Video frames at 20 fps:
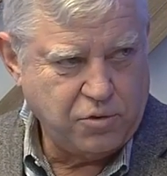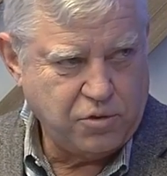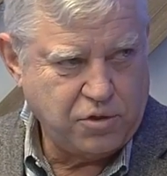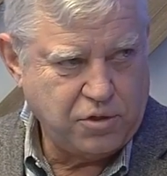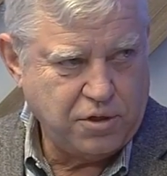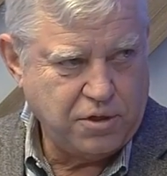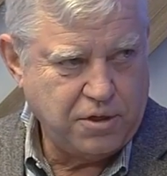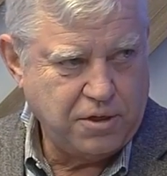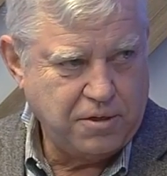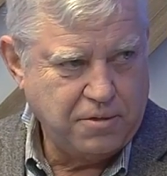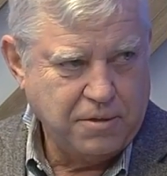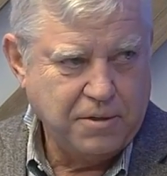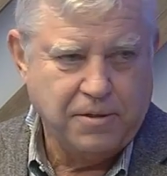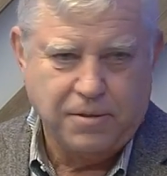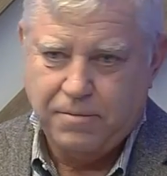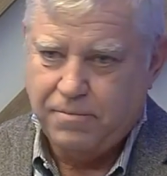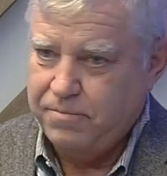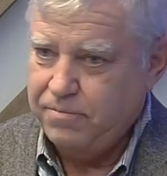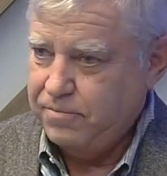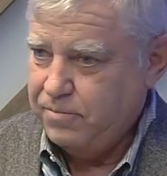see
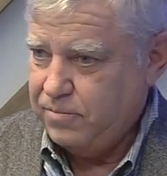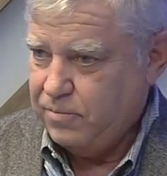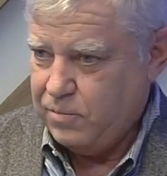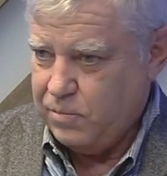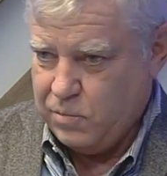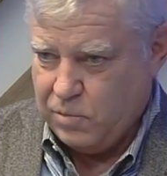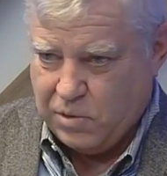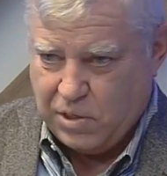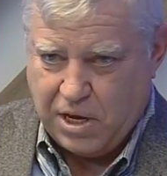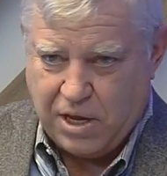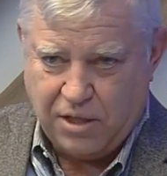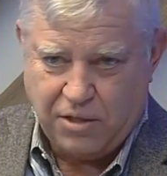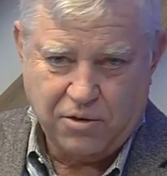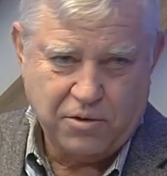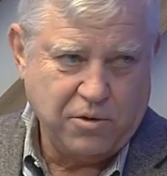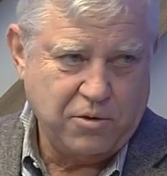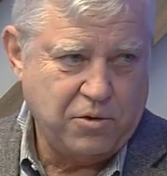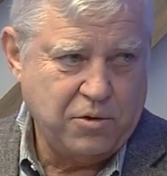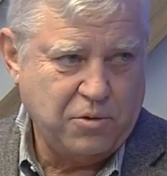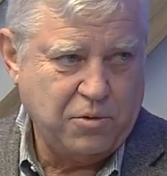now
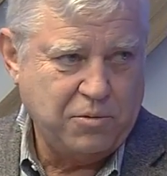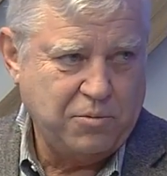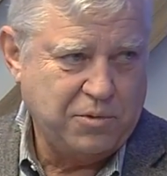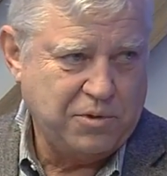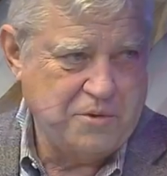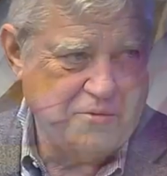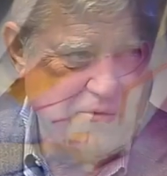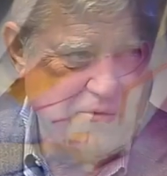that they're doing with the